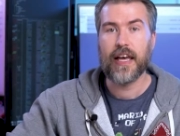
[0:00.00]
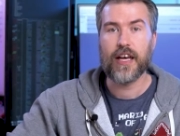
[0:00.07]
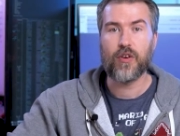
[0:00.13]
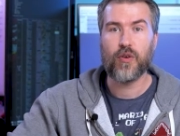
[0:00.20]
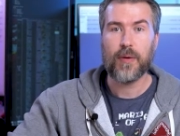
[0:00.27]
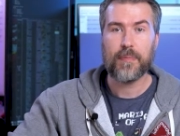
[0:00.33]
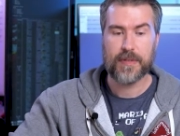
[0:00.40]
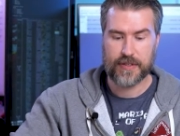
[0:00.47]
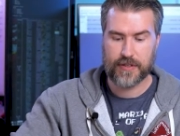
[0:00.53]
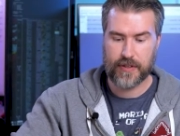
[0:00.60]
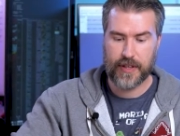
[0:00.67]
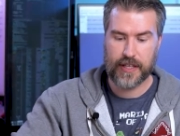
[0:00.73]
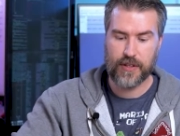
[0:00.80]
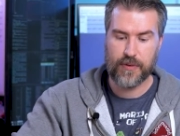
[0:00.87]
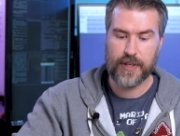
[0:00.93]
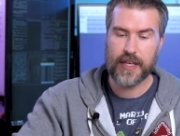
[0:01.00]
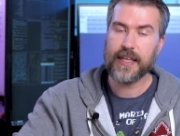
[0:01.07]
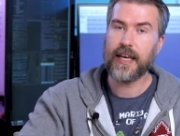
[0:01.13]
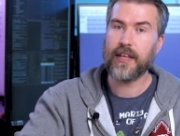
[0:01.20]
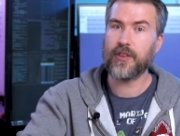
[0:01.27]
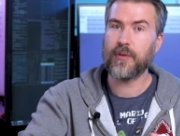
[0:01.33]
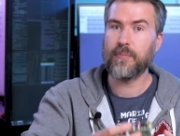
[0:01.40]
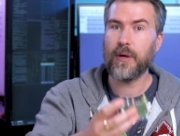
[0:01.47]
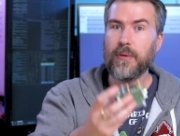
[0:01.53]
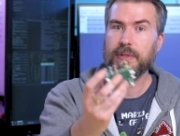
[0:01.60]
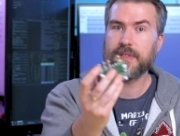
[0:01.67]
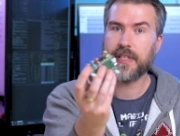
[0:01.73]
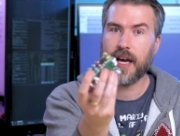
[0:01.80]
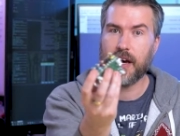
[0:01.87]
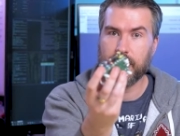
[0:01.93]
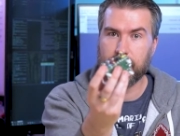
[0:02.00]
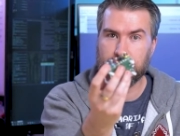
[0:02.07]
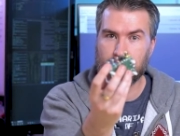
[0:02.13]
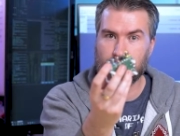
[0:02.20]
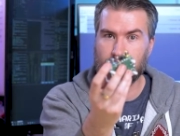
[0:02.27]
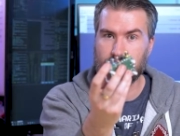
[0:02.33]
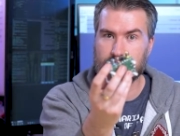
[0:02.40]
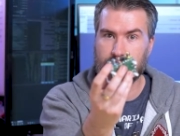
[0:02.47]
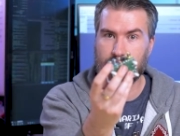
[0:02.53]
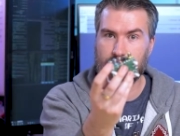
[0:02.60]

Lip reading: Equipped so that you can get the most out of your old